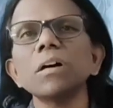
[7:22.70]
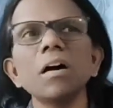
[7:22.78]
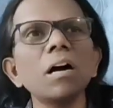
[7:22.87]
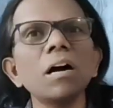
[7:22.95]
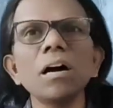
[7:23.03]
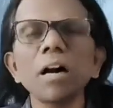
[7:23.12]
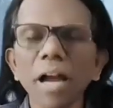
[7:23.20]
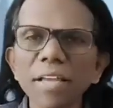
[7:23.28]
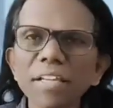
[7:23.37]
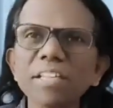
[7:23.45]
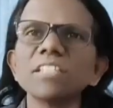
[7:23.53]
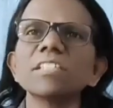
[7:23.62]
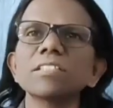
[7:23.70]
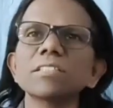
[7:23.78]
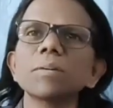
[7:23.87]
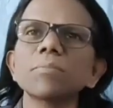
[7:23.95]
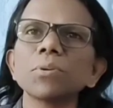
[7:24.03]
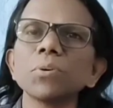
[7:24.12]
higher
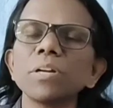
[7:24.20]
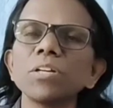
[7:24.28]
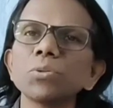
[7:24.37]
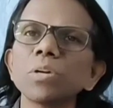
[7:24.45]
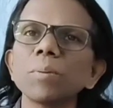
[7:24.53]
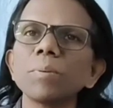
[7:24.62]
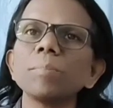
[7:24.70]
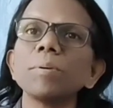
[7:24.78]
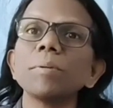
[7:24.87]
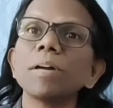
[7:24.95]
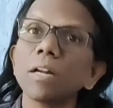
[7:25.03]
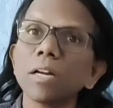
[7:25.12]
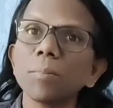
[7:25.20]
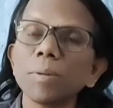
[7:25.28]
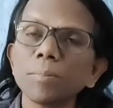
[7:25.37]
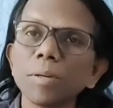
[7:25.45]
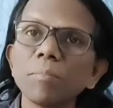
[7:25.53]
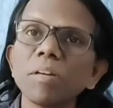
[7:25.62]
concentration of chlorine, 200 ppm or 100
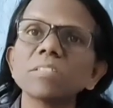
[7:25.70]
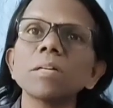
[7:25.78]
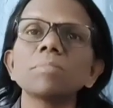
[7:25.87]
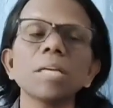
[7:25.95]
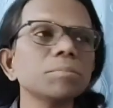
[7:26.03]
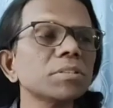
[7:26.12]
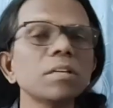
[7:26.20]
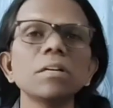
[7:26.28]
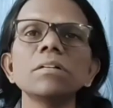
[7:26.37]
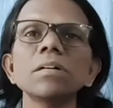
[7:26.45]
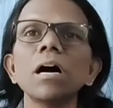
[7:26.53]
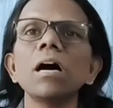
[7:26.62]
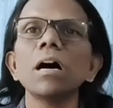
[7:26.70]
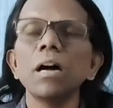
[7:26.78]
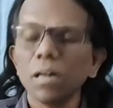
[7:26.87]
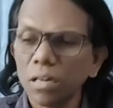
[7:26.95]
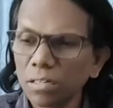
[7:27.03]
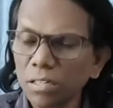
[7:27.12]
ppm, or sometimes
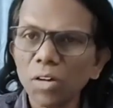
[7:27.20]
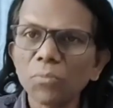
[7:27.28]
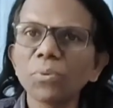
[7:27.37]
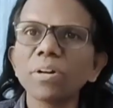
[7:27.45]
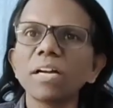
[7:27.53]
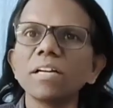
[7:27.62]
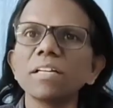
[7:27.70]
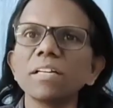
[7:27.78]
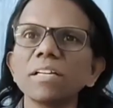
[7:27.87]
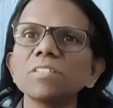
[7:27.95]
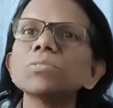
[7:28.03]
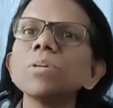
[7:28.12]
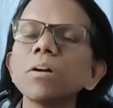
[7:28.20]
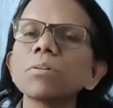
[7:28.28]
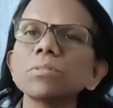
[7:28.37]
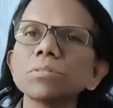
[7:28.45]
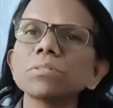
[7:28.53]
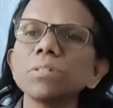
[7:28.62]
non-food contact areas you have
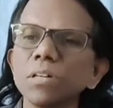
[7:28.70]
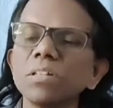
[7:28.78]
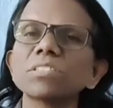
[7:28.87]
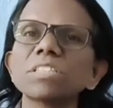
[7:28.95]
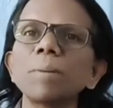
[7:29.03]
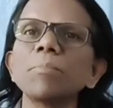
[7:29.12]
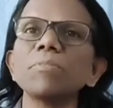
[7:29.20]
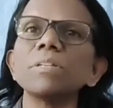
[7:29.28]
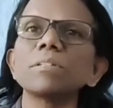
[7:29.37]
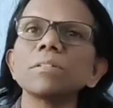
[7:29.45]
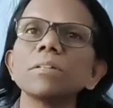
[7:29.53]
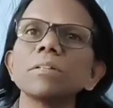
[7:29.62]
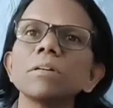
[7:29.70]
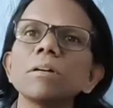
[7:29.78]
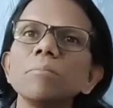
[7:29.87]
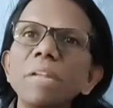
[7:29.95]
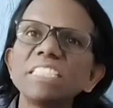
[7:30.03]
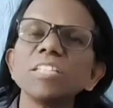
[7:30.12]
to scrub with
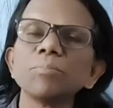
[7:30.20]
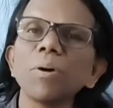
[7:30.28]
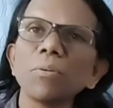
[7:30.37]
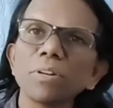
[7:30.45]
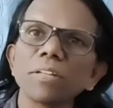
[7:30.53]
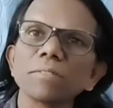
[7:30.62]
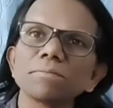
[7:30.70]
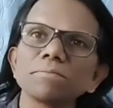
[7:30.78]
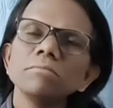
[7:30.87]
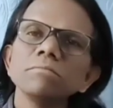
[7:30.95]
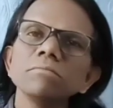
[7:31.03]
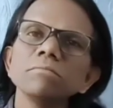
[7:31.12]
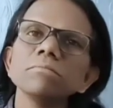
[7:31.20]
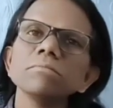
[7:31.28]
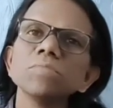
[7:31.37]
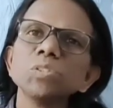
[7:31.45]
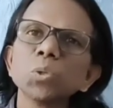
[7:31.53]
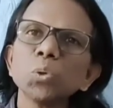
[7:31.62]
bleaching powder.
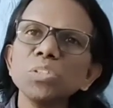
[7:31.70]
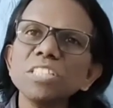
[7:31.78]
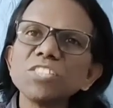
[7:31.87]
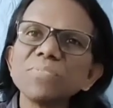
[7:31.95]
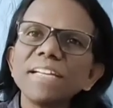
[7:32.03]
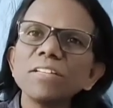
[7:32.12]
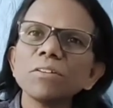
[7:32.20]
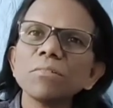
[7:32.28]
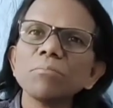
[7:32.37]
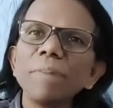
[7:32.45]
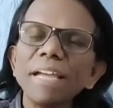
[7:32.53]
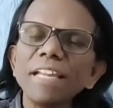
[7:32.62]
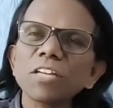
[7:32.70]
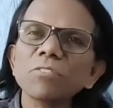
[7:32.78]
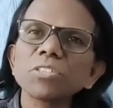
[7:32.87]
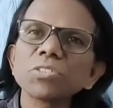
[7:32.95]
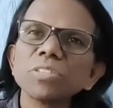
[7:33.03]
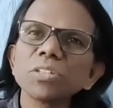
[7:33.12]
Through this video, my
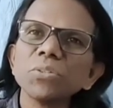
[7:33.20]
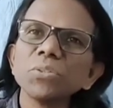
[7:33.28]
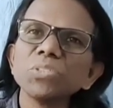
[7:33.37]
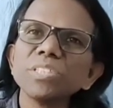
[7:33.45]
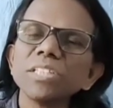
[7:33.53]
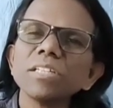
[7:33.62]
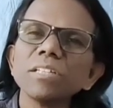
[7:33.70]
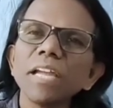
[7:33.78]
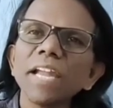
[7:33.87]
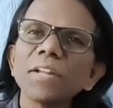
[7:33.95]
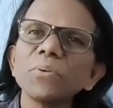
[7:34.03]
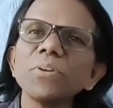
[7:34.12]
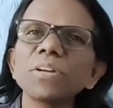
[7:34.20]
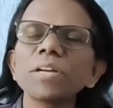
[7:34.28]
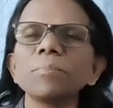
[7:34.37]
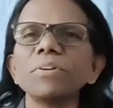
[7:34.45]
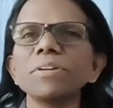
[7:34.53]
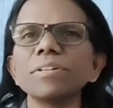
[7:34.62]
request to the QCA and QA
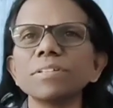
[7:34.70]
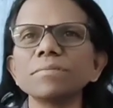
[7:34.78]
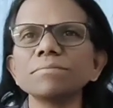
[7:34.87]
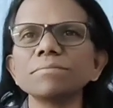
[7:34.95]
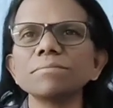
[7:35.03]
community